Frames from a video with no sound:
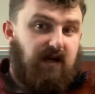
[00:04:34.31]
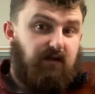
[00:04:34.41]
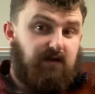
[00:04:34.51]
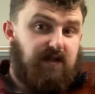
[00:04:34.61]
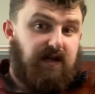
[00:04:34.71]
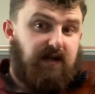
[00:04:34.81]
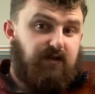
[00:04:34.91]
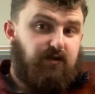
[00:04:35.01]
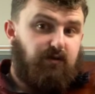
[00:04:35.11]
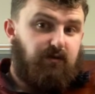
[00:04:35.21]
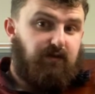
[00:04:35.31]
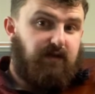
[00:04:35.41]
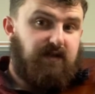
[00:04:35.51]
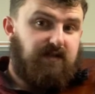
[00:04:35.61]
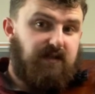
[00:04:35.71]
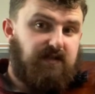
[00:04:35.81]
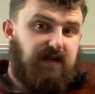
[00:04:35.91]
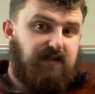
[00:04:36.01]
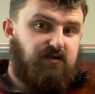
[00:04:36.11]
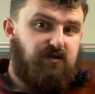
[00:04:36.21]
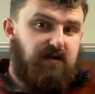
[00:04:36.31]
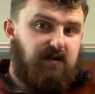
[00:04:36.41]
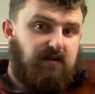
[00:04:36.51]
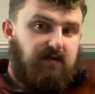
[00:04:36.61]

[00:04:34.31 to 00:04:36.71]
It looks like I do. This is not straight.